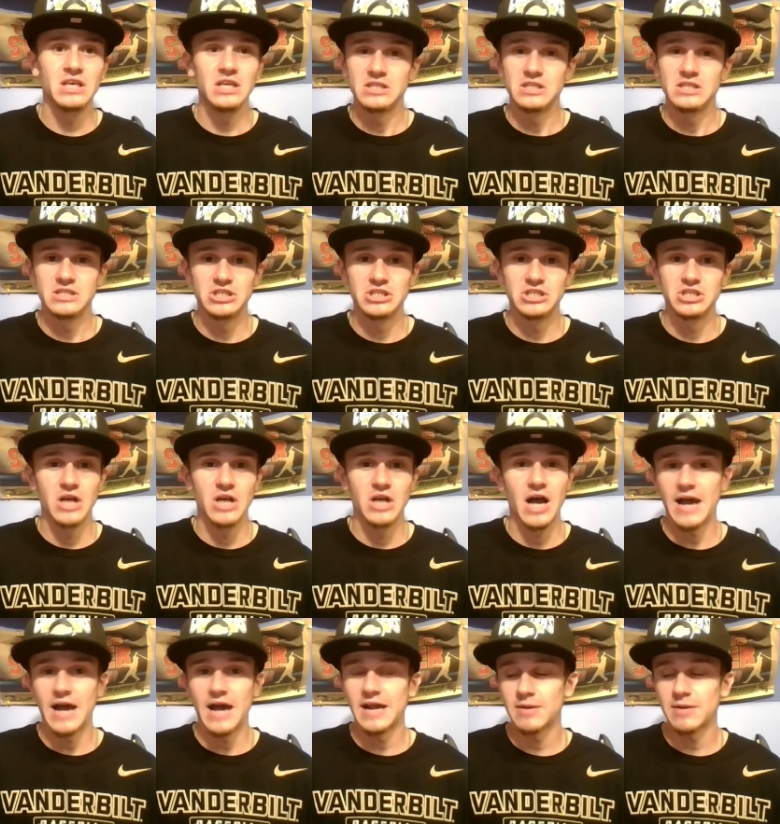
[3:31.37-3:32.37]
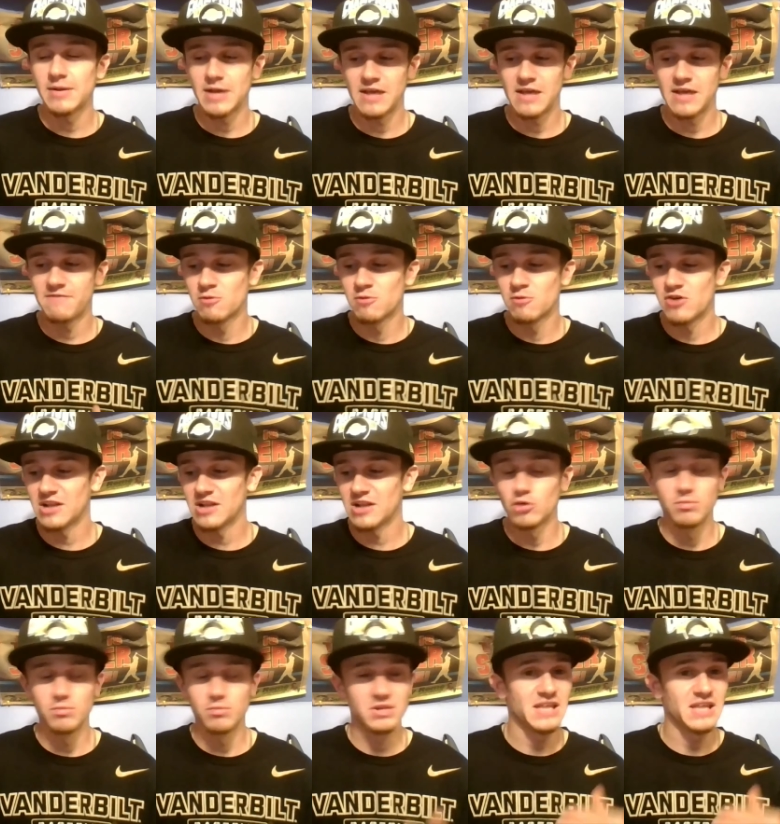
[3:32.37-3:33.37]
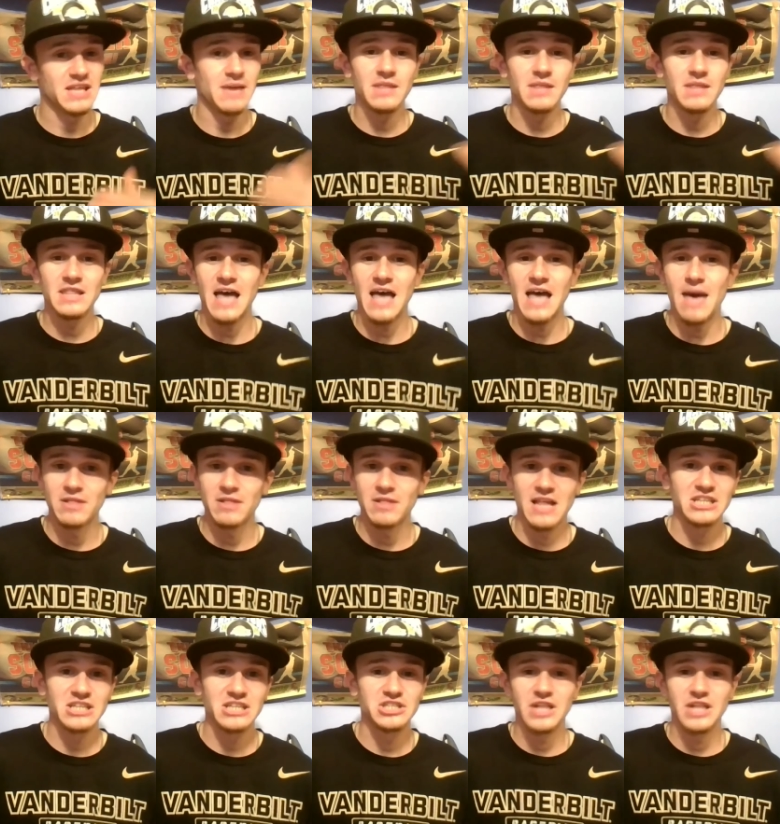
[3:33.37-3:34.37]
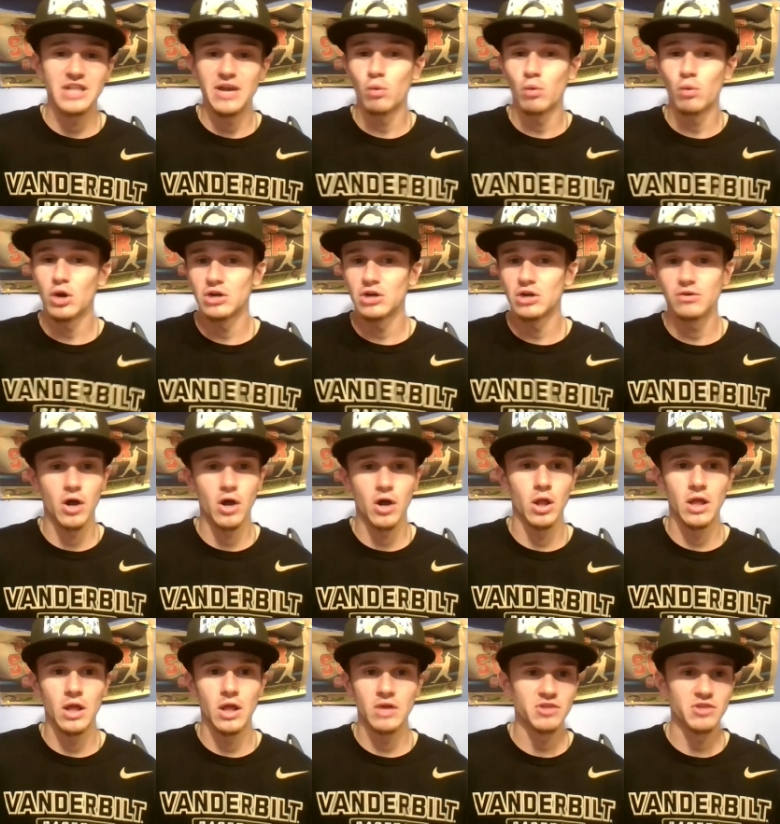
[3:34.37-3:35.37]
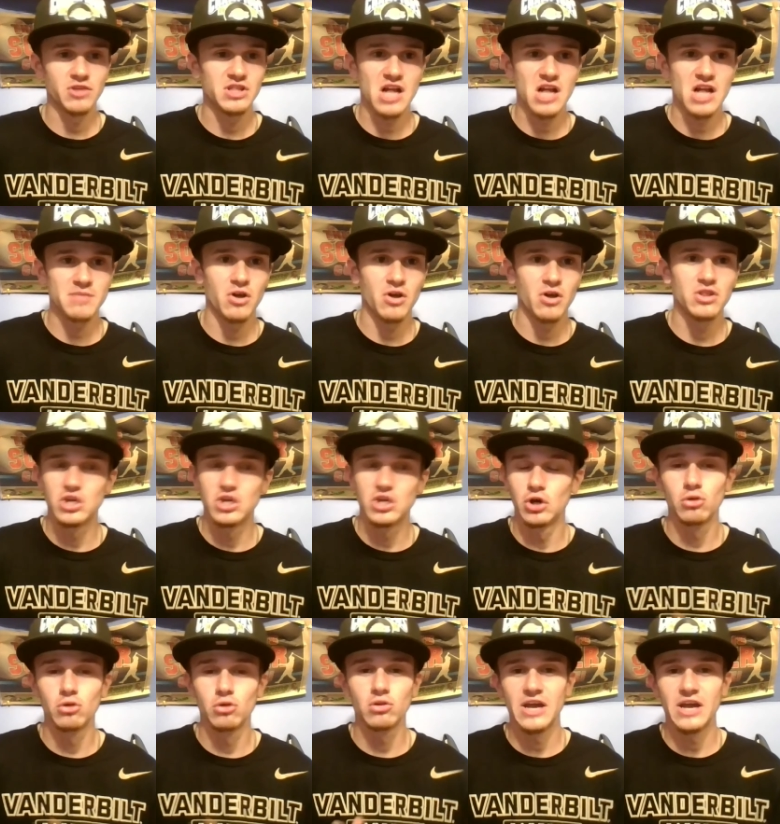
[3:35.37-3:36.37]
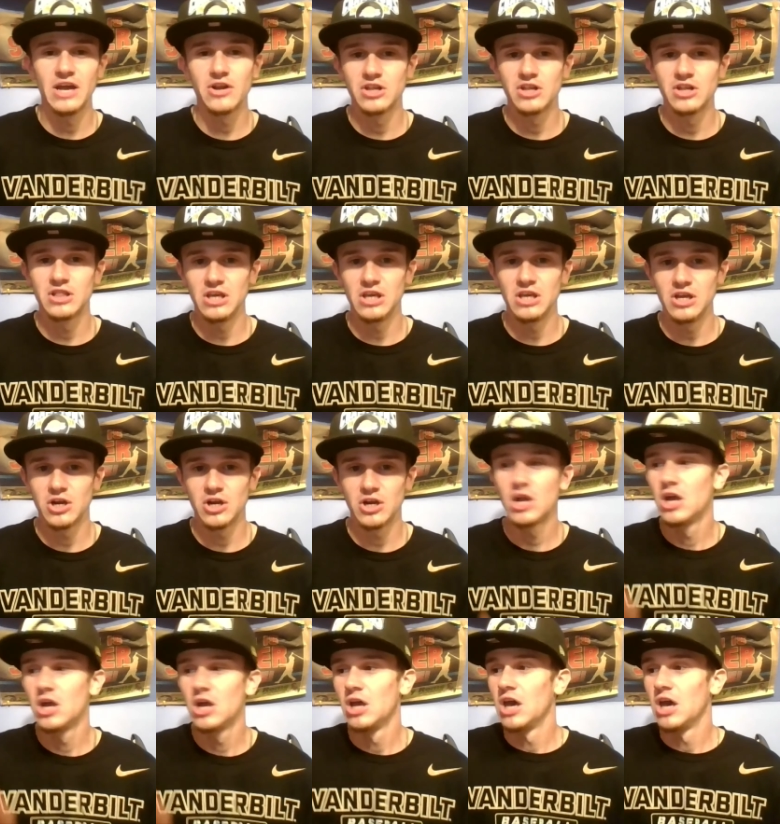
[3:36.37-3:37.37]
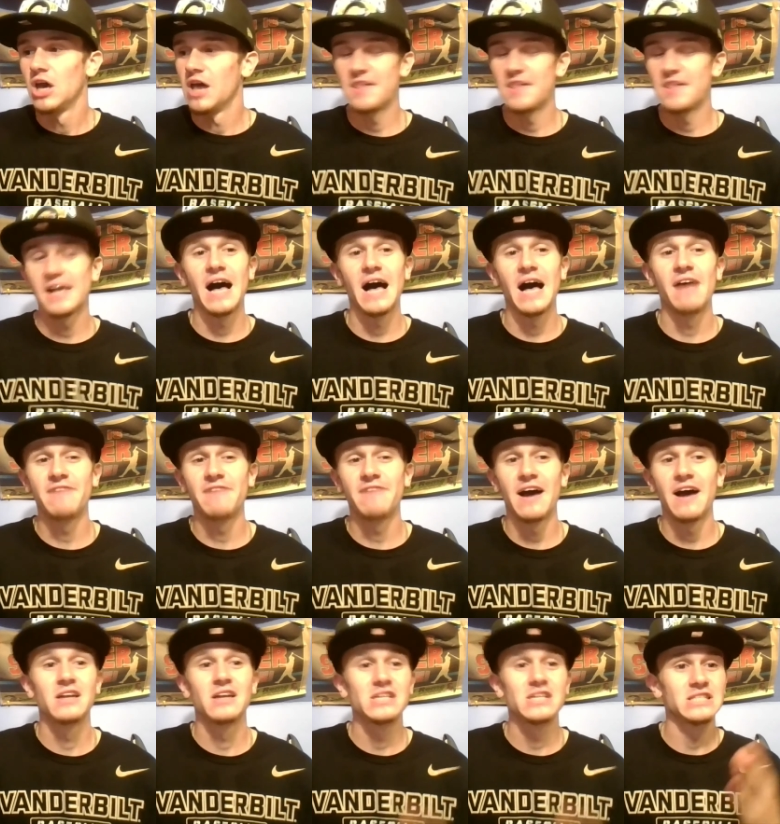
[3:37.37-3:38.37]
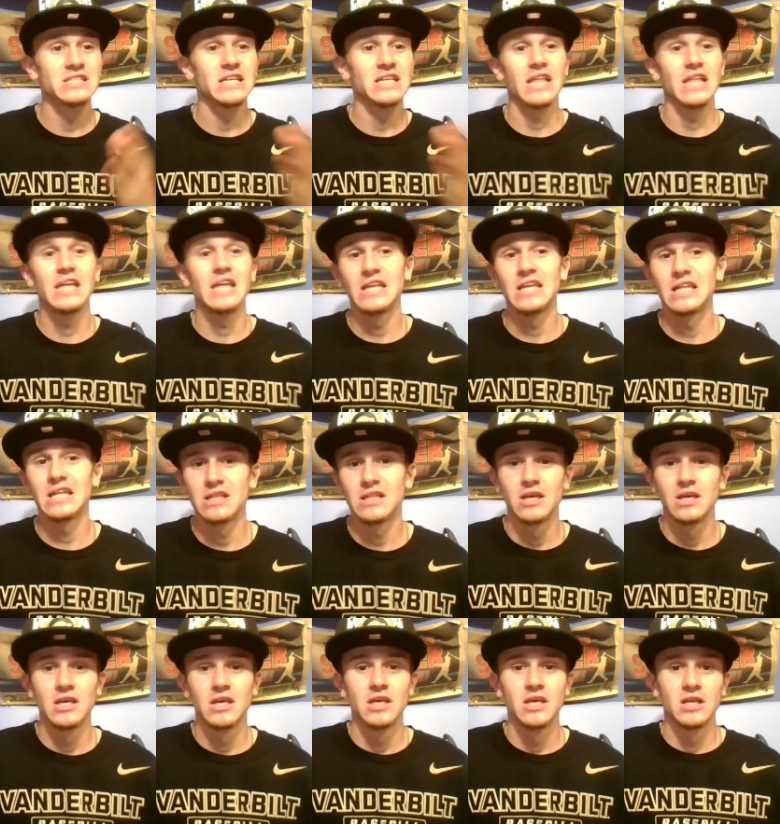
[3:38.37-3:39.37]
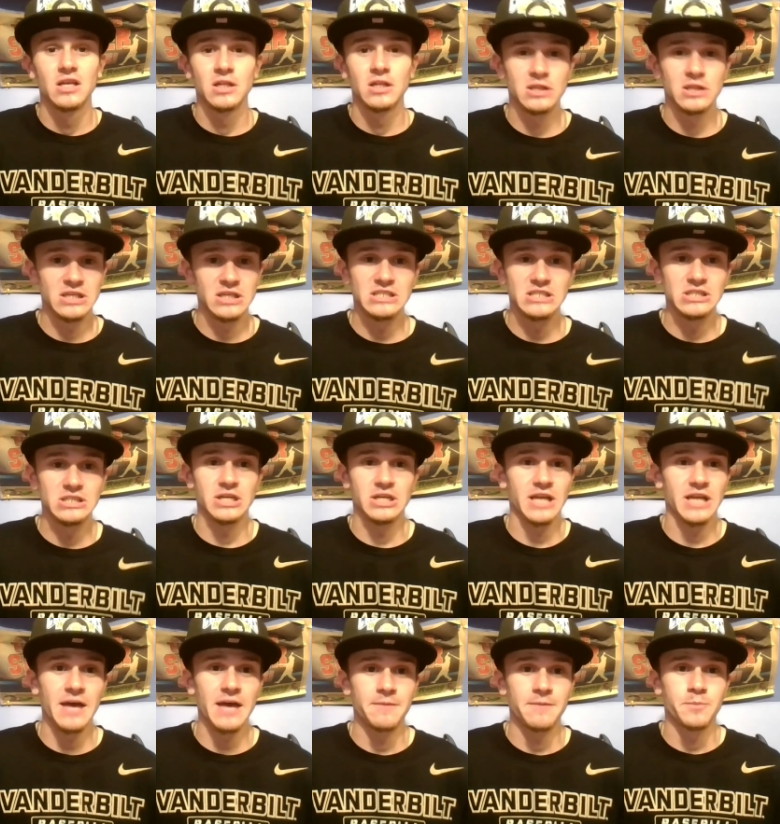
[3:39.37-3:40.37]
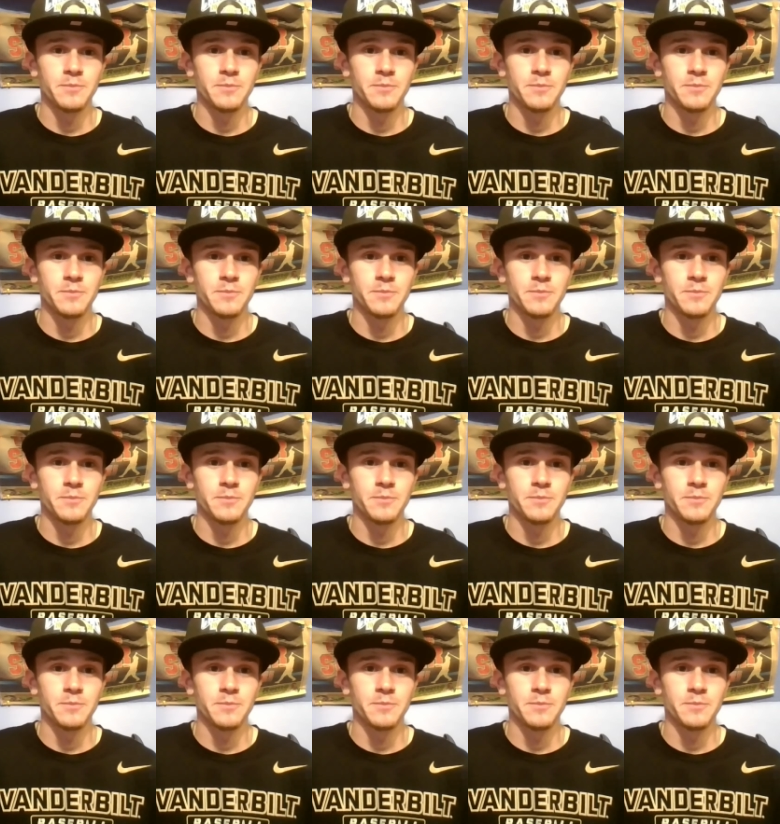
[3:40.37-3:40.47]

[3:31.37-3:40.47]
this year. I gotta give them credit though, but same thing that happened last year. They weren't really talked about until later in the year, and they caught fire just like they did this year again.